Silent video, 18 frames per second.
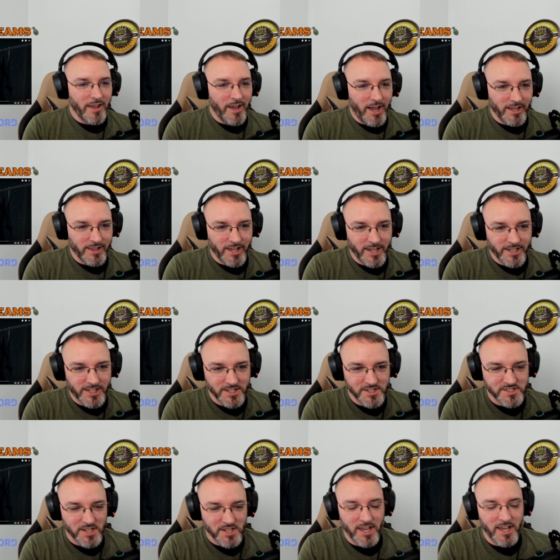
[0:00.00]
I like
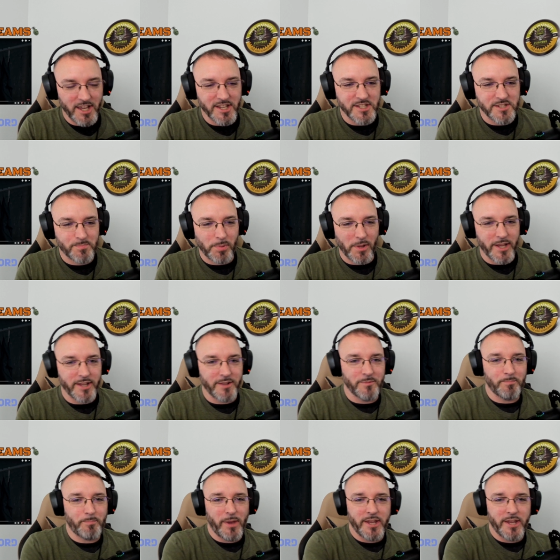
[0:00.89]
his uh he's
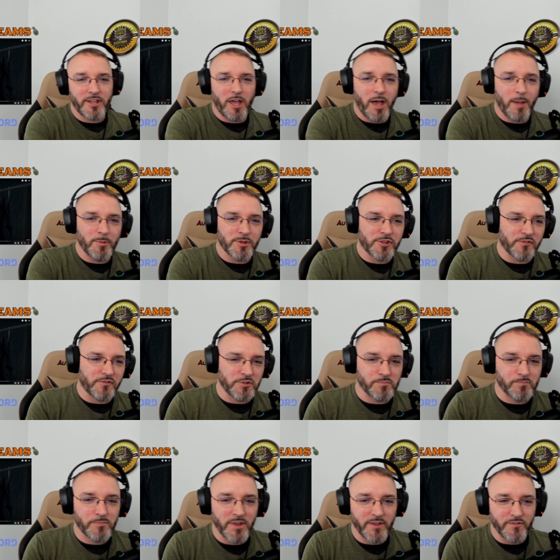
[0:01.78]
playing paying homage if
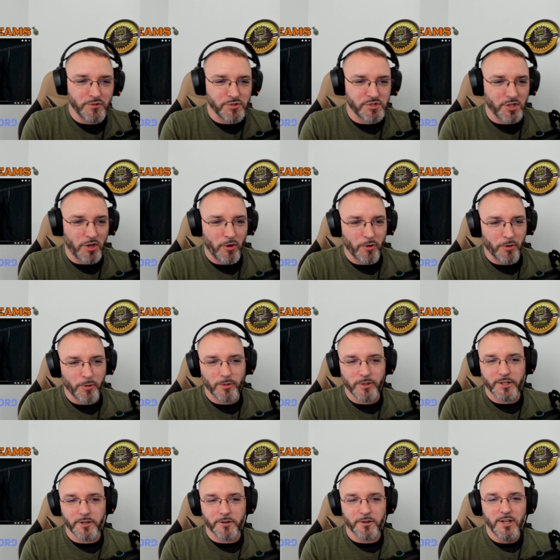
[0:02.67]
you if you saw
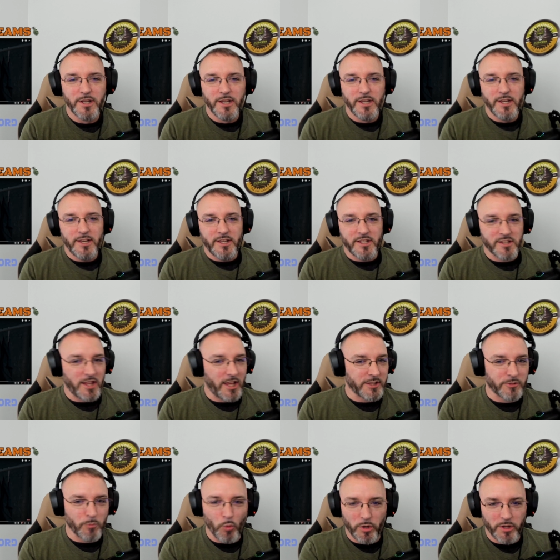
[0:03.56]
earlier and
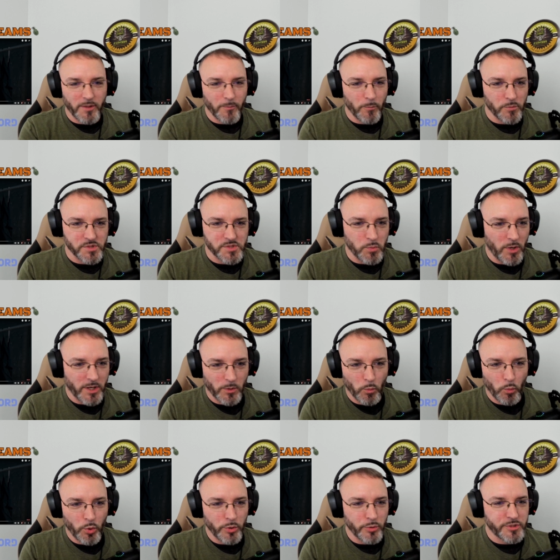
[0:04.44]
like one of them was like
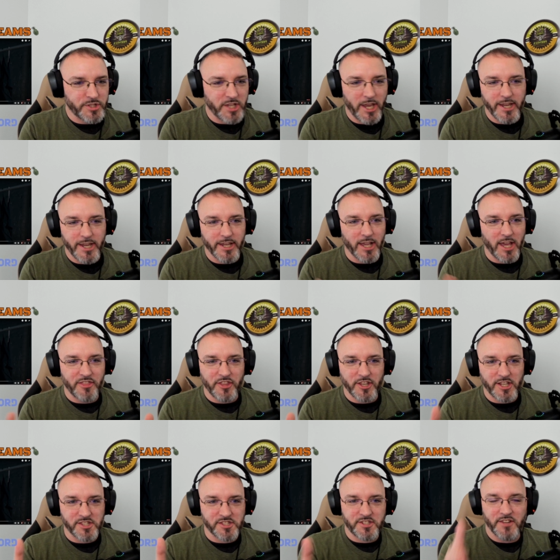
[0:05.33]
Wu Tang. I
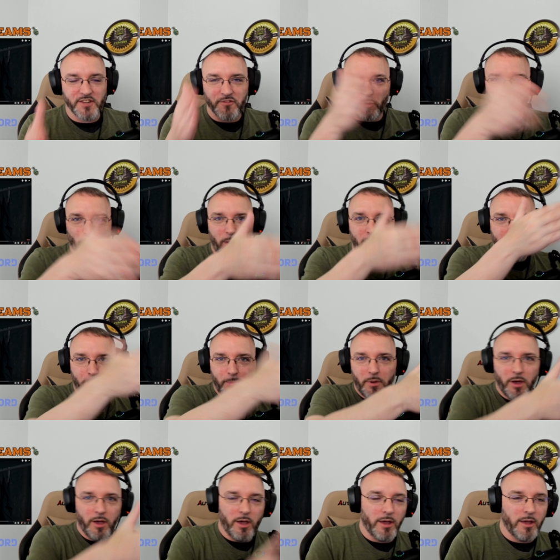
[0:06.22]
think it's different rap
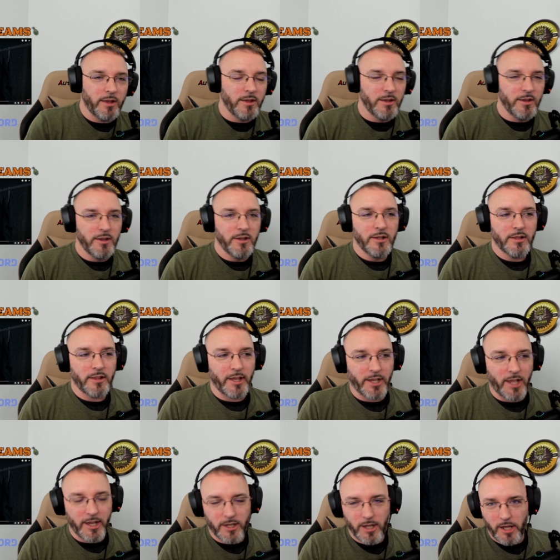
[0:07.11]
uh
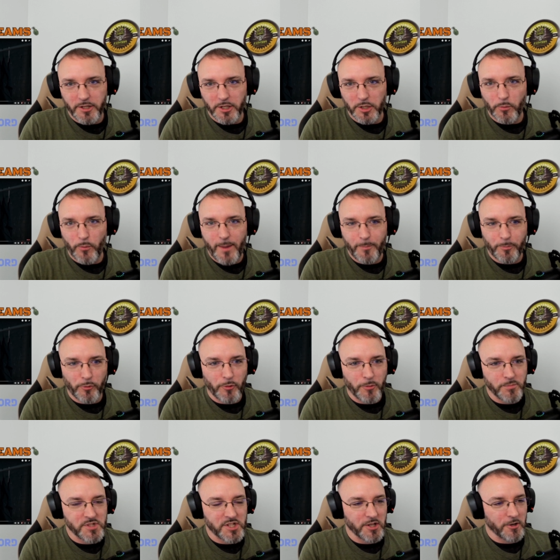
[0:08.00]
like iconic rap
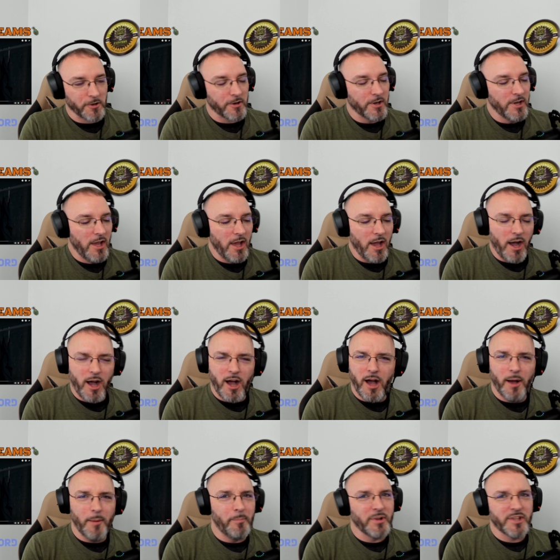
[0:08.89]
groups here.
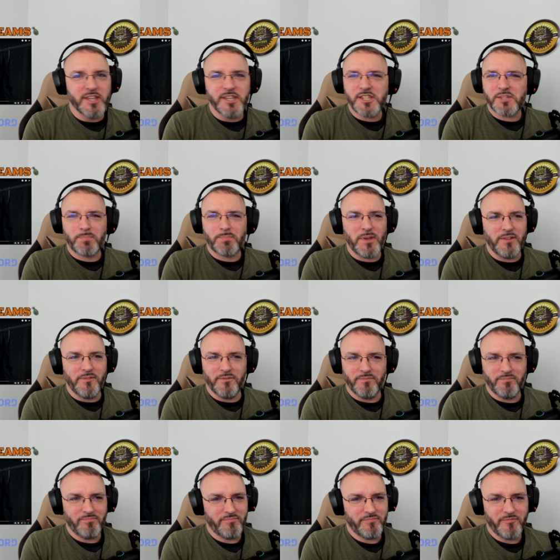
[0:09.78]
Uh but he's
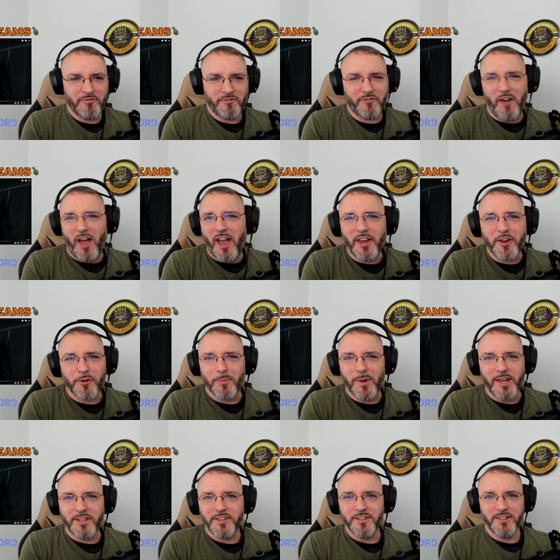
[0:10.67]
spitting fire,
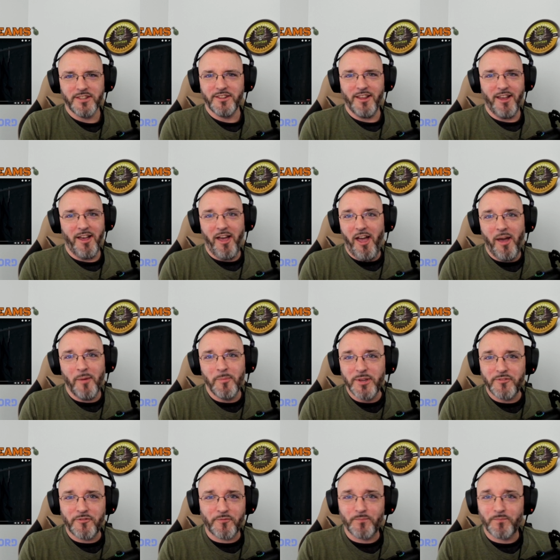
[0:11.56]
man. I, I
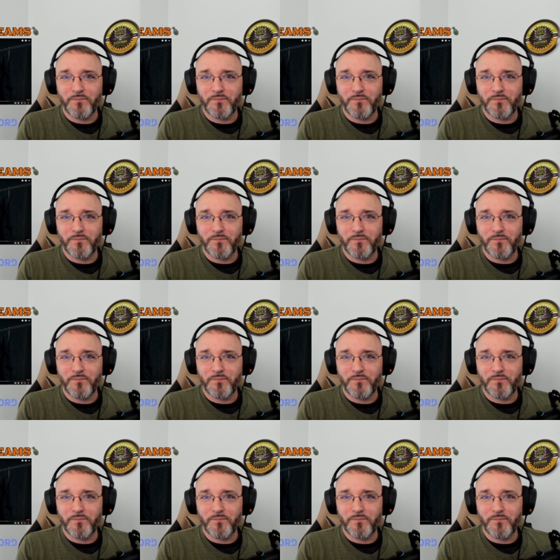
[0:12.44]
mean